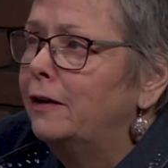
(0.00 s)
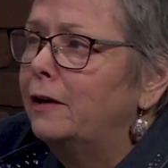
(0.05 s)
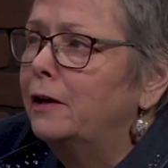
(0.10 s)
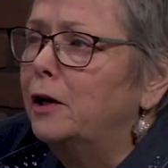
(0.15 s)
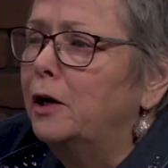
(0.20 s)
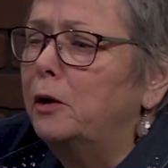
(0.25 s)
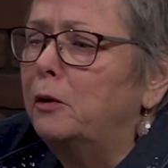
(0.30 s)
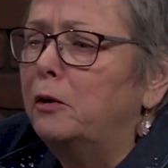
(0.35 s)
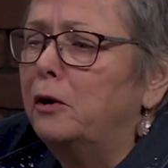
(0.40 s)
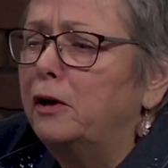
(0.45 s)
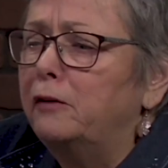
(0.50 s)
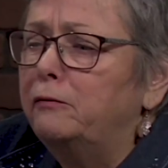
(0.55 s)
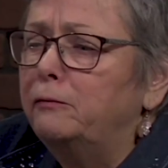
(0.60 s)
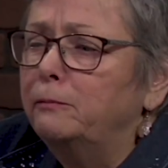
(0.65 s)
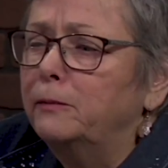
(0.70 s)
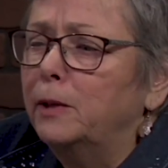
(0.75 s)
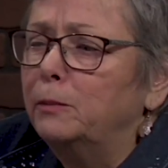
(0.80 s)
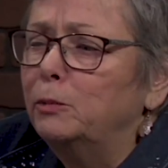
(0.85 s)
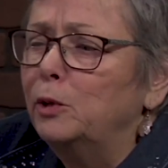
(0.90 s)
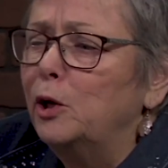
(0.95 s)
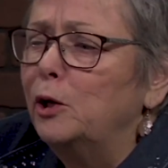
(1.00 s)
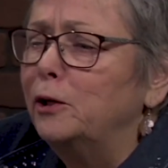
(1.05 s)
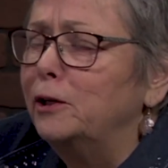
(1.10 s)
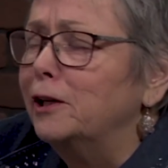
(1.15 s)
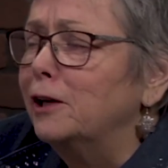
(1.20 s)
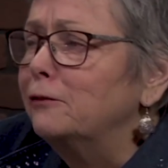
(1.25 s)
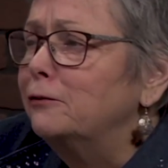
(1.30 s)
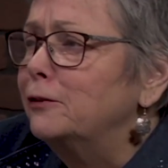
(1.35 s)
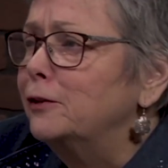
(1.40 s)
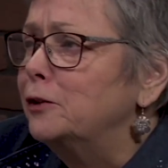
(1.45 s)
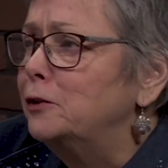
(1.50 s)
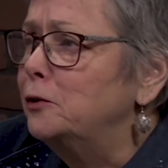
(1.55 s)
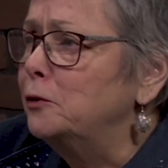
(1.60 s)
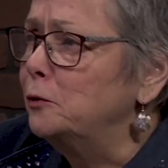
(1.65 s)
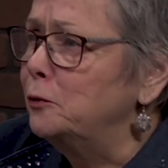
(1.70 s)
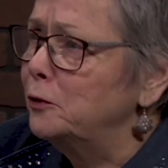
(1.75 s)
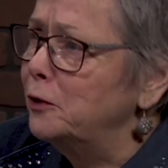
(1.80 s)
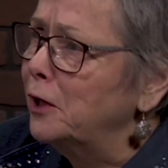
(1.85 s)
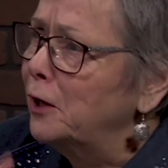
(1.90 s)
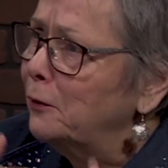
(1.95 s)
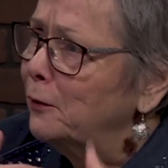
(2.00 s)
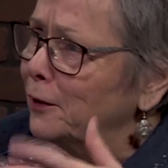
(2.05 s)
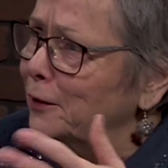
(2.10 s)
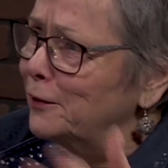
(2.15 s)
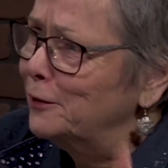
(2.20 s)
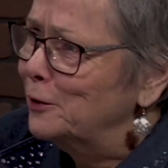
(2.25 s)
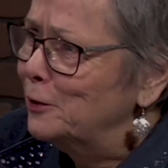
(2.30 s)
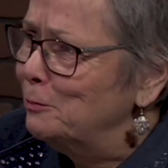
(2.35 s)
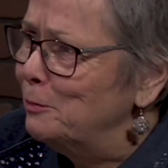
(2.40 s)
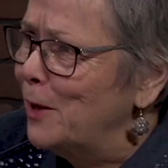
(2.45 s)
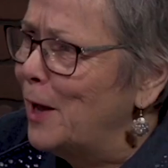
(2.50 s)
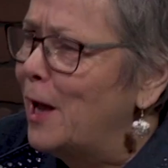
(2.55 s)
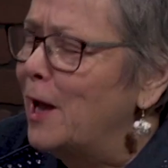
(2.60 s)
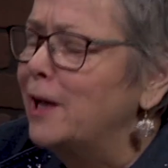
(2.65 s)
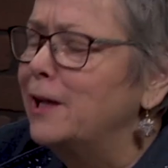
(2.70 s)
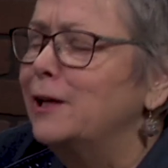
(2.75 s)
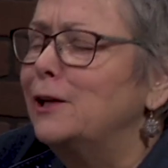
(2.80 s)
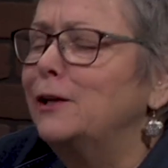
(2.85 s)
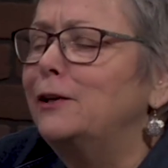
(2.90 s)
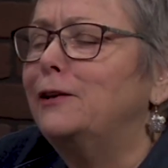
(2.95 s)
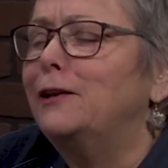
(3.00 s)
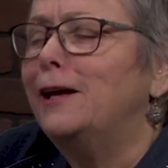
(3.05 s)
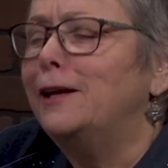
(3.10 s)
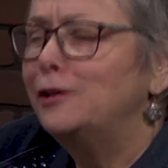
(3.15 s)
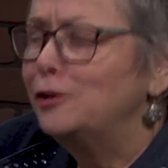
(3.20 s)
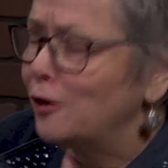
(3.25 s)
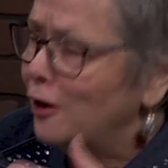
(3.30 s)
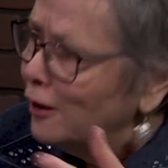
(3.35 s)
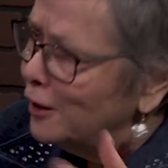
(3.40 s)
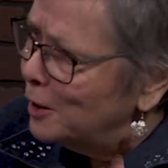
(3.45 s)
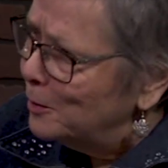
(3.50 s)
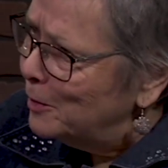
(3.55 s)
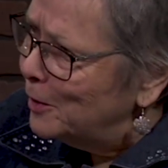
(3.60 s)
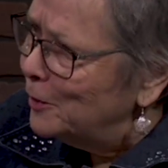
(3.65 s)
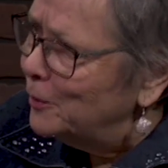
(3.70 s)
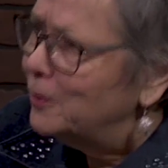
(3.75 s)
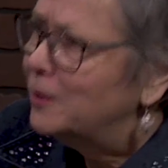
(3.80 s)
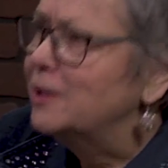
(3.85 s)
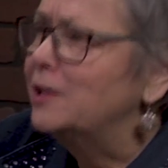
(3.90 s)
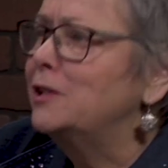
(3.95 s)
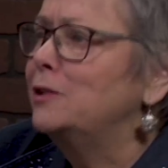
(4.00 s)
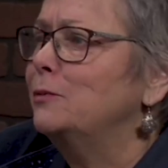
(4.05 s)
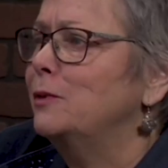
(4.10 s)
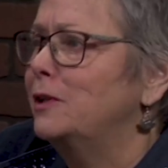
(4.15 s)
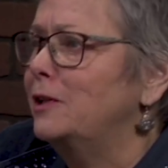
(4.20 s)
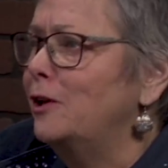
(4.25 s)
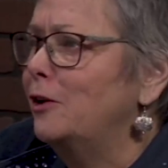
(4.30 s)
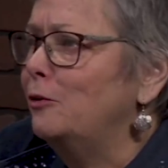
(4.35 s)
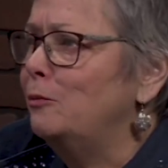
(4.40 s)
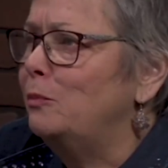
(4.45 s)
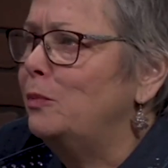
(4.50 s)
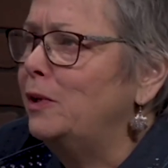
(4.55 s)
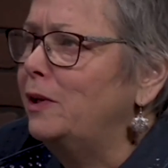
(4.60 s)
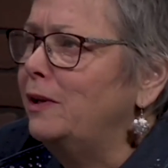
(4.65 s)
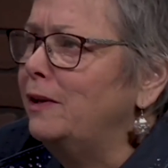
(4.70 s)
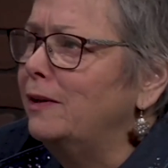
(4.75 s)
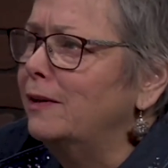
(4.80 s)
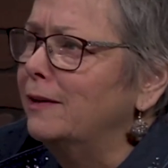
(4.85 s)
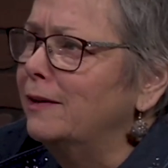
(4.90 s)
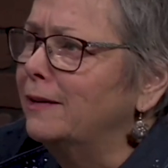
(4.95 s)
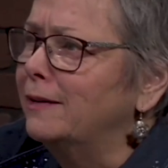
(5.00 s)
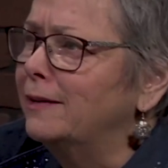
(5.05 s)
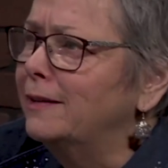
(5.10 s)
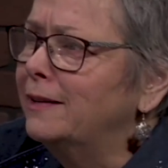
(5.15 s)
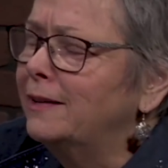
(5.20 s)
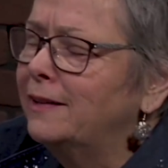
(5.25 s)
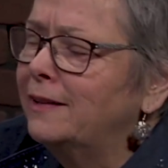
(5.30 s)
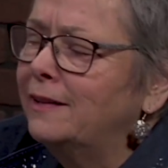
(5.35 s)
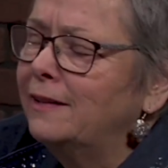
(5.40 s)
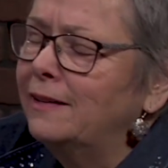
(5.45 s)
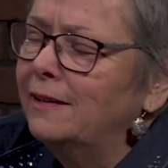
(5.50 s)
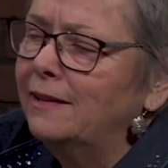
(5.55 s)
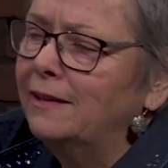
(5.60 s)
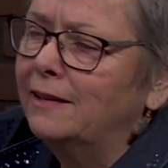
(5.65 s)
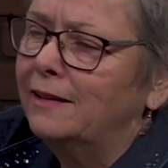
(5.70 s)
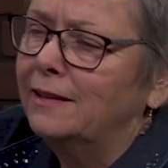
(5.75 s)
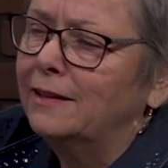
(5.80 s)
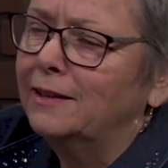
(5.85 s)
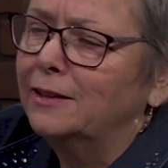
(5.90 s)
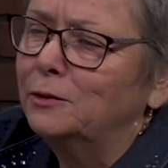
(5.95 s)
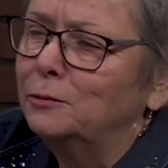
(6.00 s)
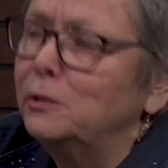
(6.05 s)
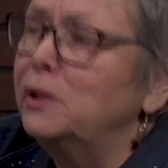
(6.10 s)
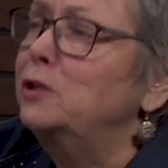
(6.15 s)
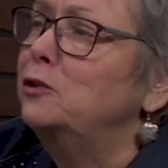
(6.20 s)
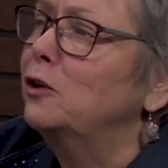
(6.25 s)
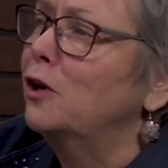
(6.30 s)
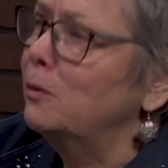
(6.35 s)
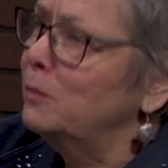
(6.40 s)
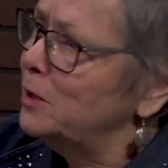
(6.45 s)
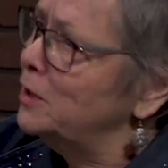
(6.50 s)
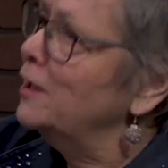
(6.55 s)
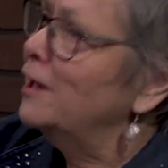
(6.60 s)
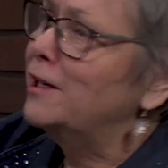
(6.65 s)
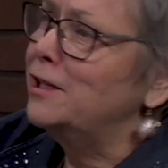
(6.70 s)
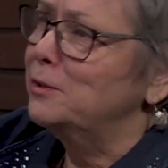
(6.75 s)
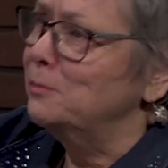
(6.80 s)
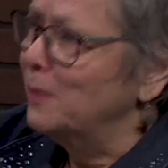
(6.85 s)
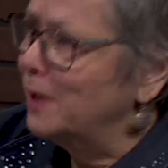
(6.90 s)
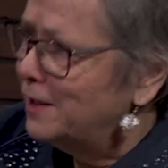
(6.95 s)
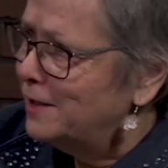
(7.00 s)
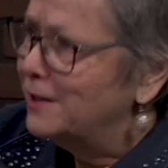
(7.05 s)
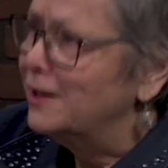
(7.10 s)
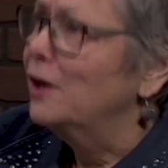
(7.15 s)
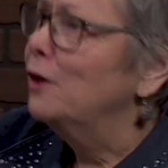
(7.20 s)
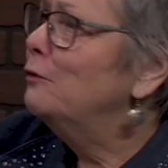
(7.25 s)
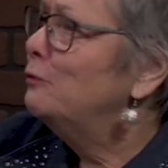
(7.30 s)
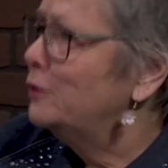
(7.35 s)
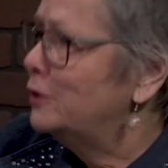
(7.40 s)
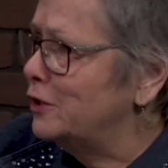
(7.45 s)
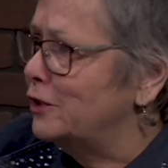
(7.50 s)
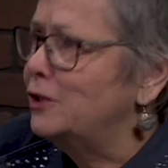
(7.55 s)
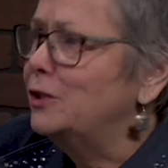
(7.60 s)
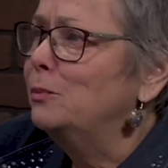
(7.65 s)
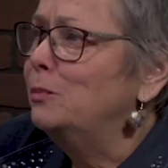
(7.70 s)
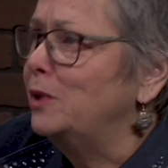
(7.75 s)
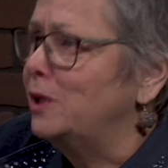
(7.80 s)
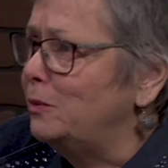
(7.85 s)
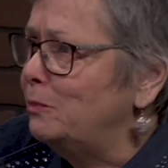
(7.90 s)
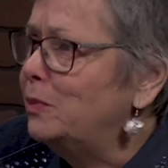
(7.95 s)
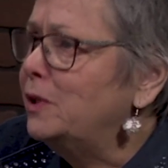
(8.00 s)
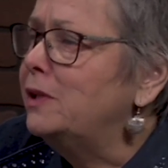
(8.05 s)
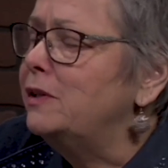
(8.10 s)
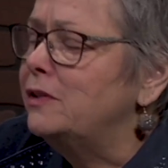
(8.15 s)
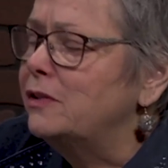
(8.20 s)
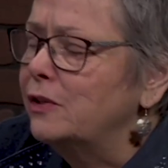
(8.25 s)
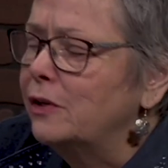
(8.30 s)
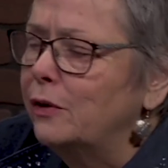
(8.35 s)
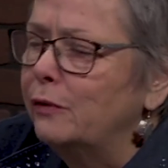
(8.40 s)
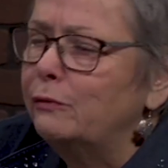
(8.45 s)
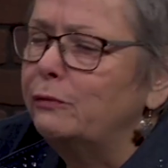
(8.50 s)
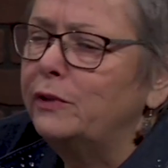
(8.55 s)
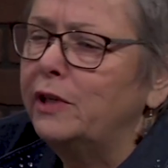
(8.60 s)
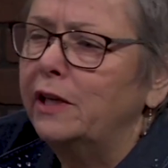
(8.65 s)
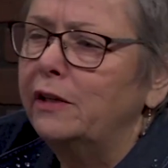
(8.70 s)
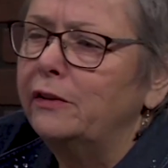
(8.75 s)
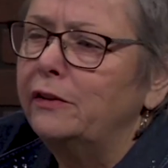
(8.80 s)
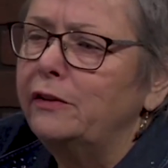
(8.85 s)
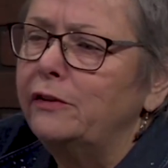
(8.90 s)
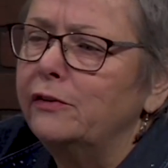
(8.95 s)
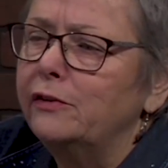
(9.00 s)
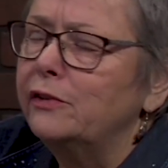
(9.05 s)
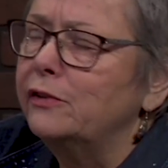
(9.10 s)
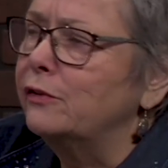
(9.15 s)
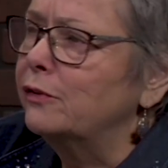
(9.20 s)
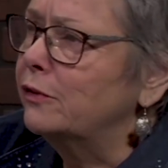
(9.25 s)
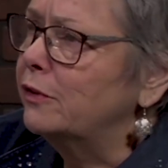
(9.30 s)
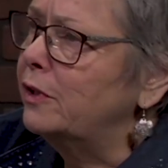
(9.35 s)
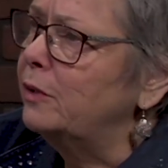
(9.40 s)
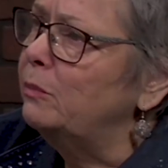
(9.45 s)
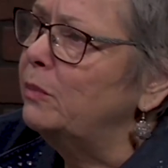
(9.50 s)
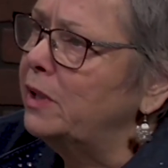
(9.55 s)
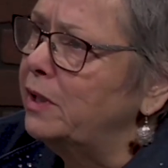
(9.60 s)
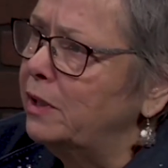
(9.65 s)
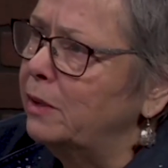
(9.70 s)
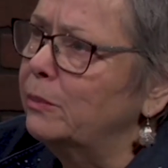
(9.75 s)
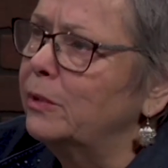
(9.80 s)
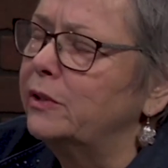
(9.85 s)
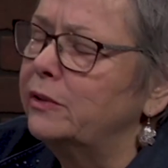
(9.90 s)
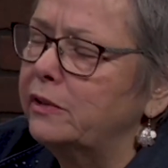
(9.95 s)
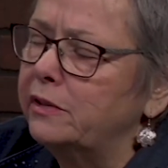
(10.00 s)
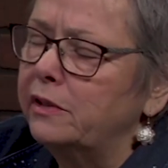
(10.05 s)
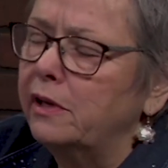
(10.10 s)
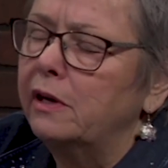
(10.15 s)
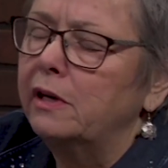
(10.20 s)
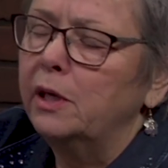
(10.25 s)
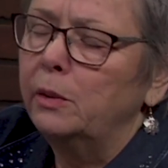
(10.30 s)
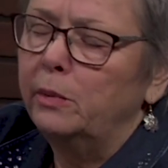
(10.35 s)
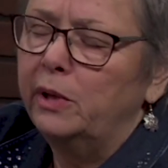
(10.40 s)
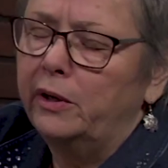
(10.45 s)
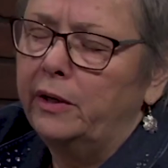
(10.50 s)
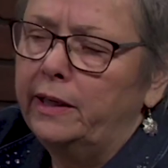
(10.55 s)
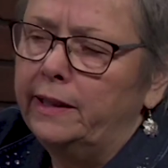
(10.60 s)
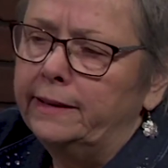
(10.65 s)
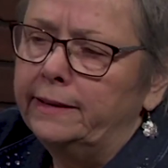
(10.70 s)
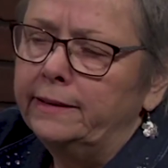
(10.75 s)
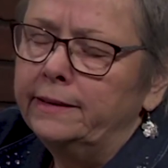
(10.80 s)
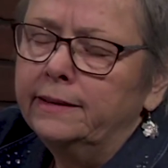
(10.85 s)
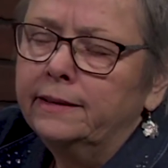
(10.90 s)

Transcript: I'm long enough in the tooth now, I can look back and talk about this without being re-traumatized myself, which is a big piece of telling your story and being able to talk about it.